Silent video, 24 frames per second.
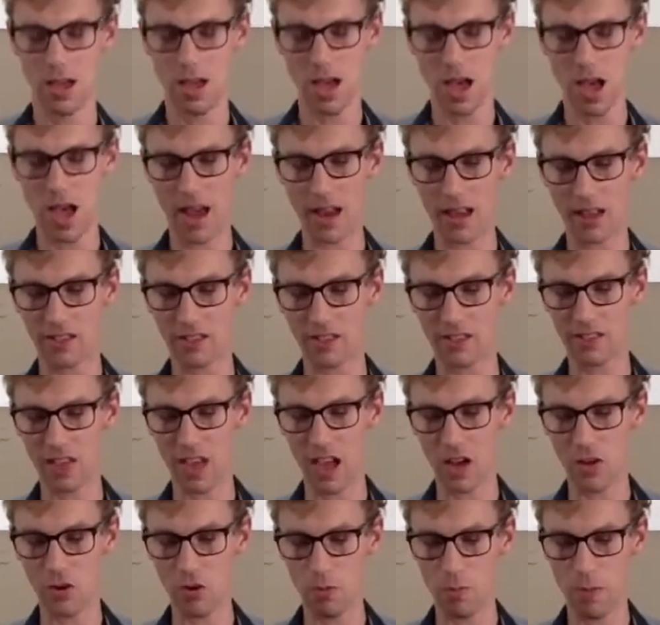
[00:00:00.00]
an
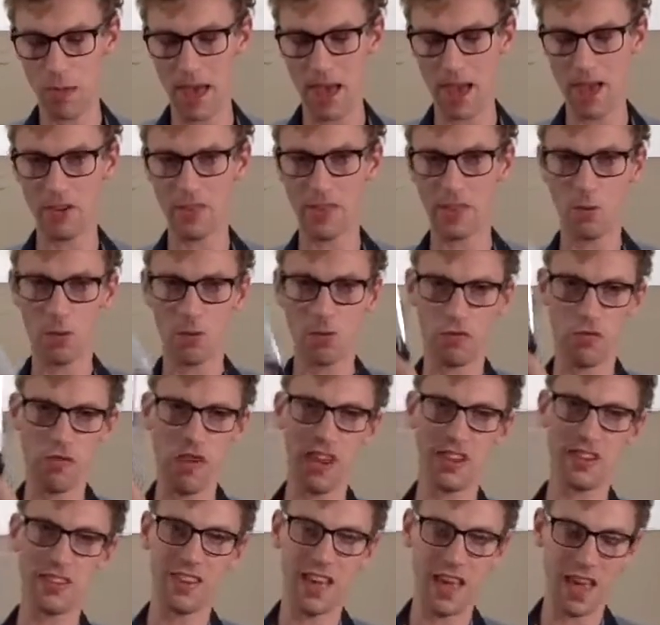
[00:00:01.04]
external bearing that will
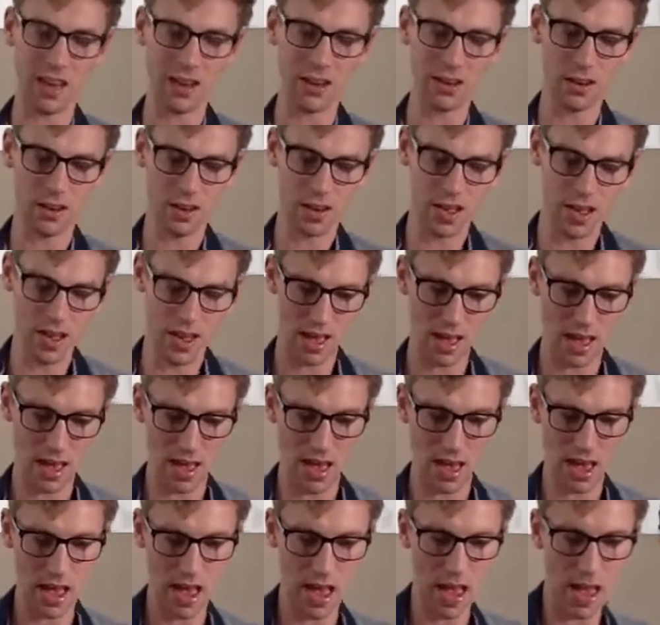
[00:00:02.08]
fit in
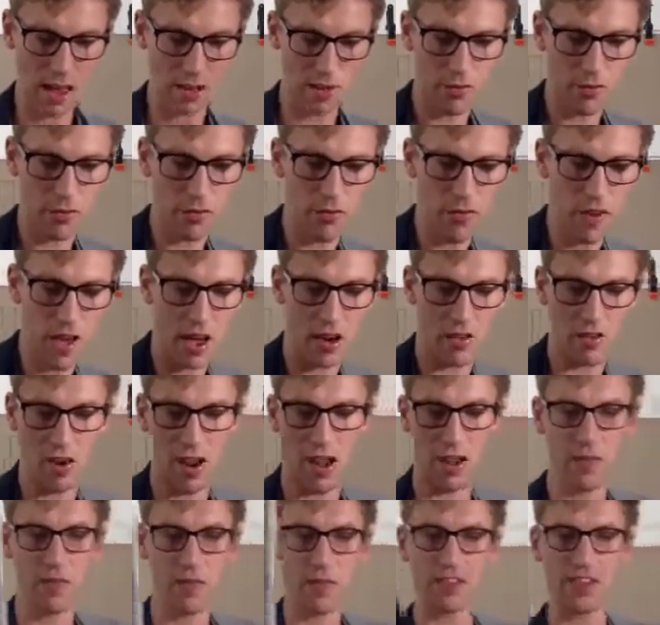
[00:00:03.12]
and fit
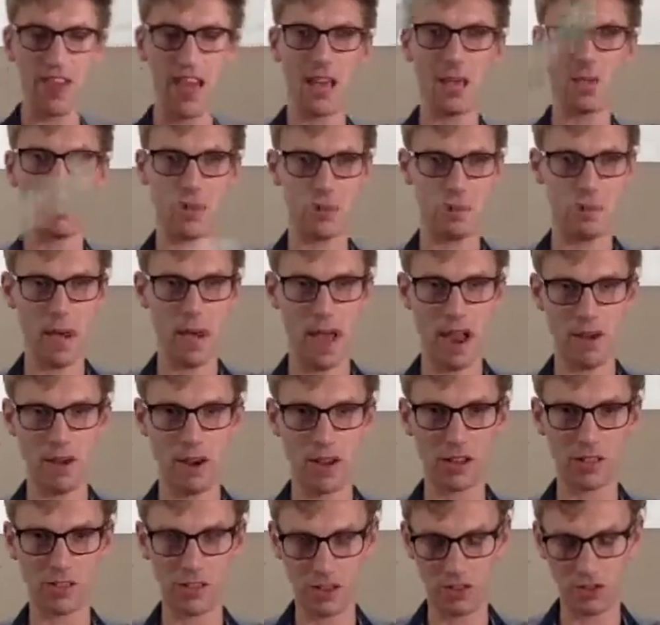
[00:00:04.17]
around the tapered bearing.
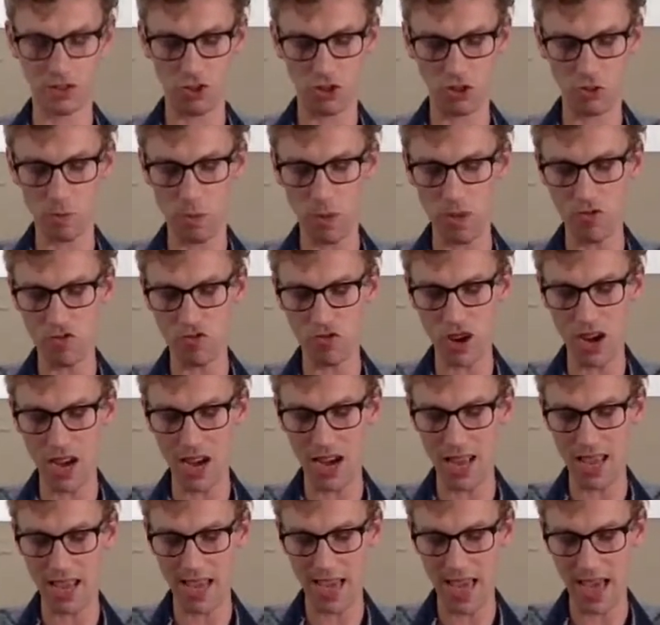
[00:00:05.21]
So just be
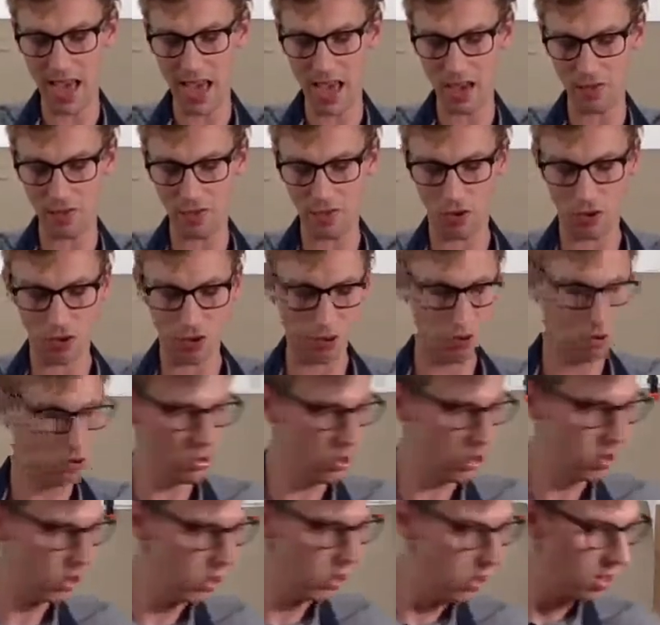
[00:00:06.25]
really careful
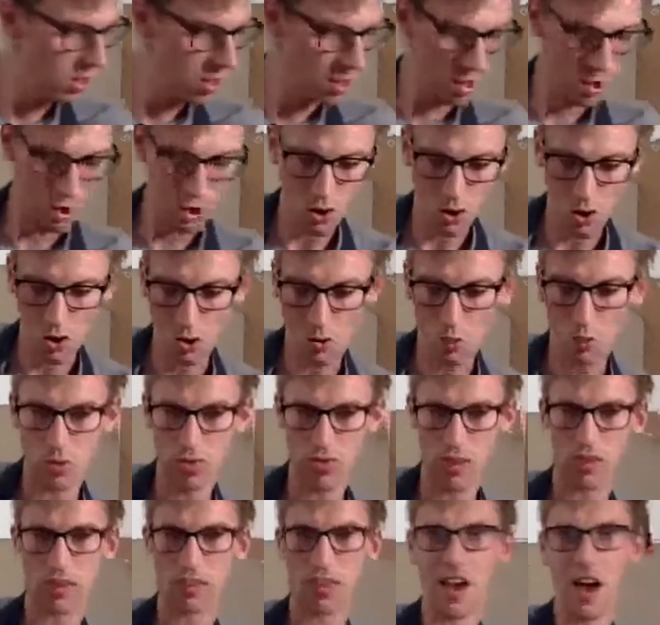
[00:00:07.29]
with
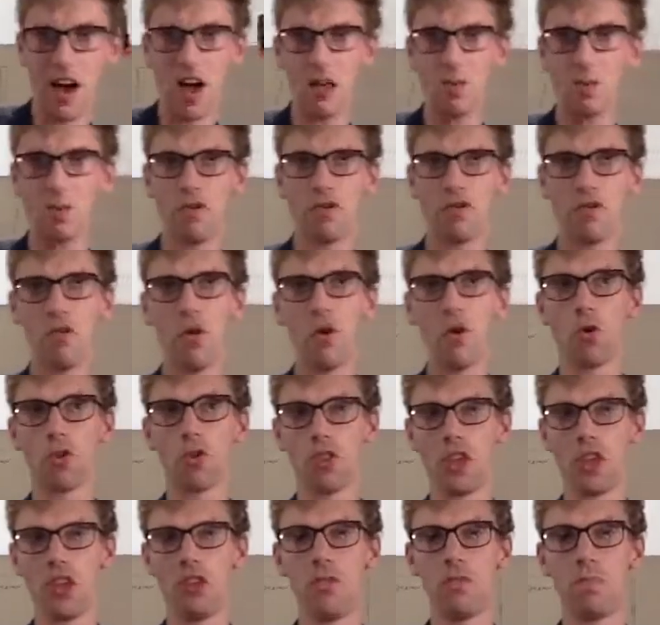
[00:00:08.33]
the type of fork
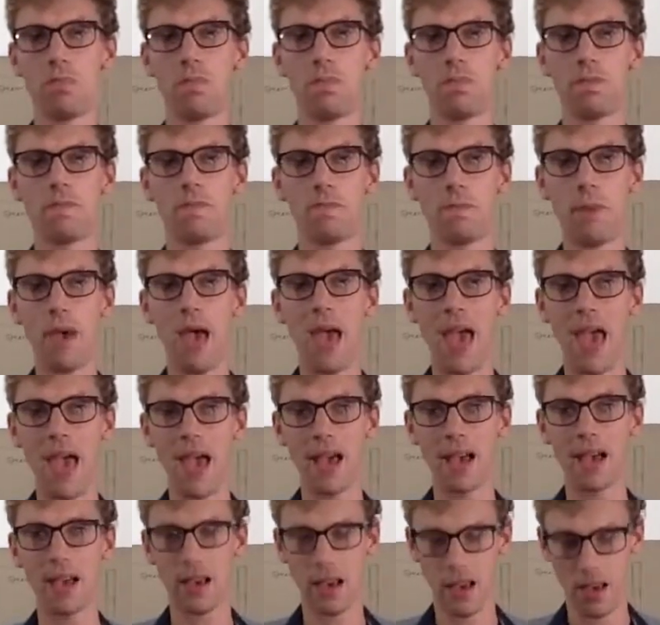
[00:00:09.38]
that you
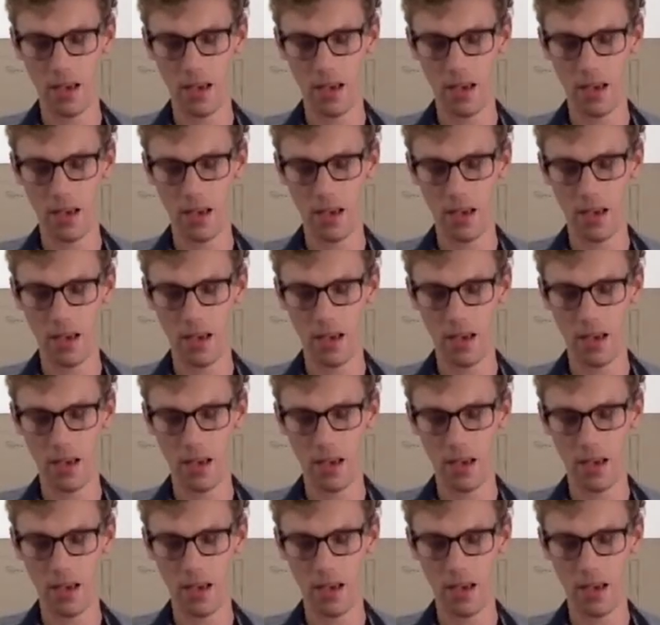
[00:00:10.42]
pick,